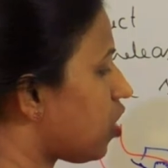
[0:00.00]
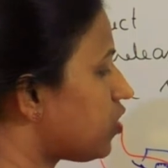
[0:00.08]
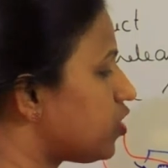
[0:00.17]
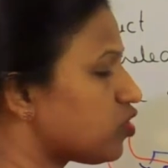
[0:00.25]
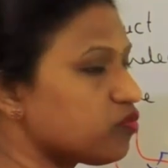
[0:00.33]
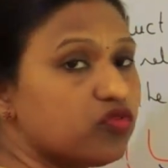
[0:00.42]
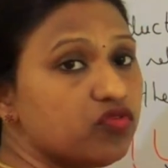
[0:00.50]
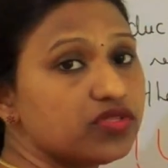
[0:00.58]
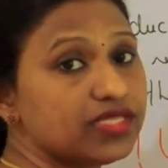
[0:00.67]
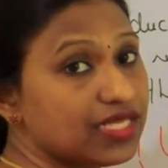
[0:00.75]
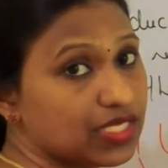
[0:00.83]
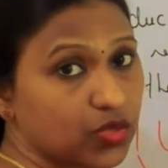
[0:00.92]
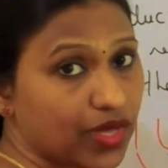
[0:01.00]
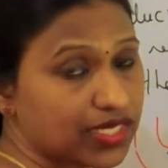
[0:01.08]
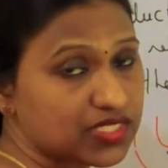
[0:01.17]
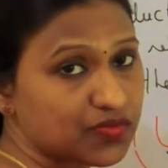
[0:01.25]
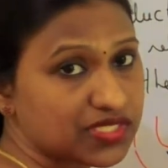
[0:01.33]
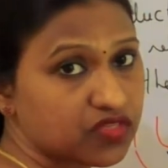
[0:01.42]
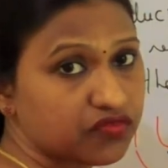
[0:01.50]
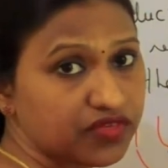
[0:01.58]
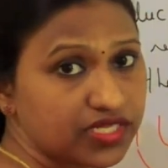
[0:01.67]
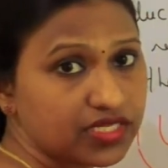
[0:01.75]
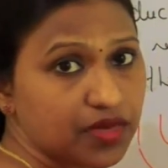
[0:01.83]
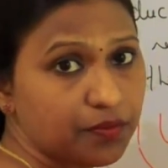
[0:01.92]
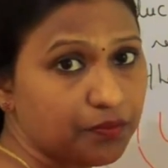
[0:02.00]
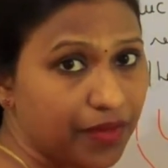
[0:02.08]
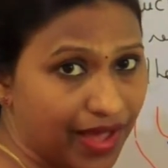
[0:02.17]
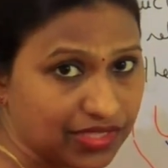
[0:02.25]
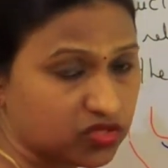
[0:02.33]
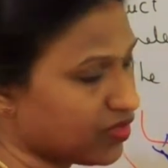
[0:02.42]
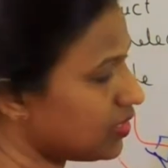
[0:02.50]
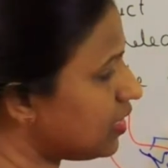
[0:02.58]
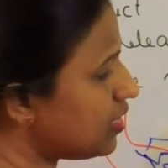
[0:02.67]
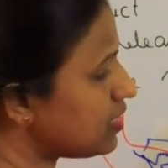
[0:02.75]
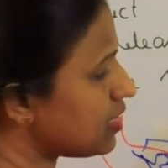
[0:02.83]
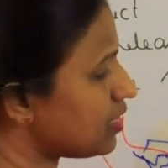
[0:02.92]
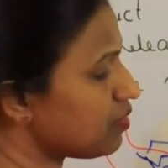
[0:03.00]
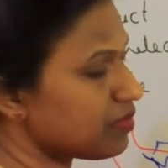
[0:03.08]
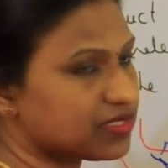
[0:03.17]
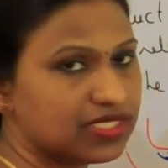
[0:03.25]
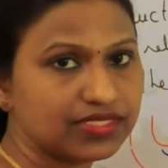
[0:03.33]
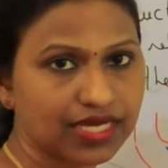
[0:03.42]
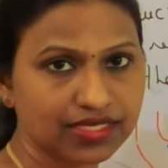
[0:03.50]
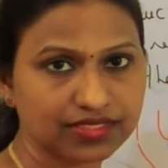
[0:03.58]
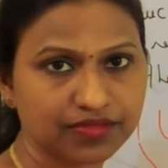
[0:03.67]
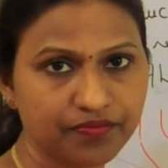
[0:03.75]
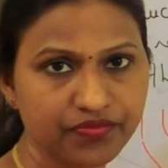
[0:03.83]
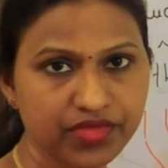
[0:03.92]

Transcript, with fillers: order to move, they require a specific pathway. That is nothing but the duct.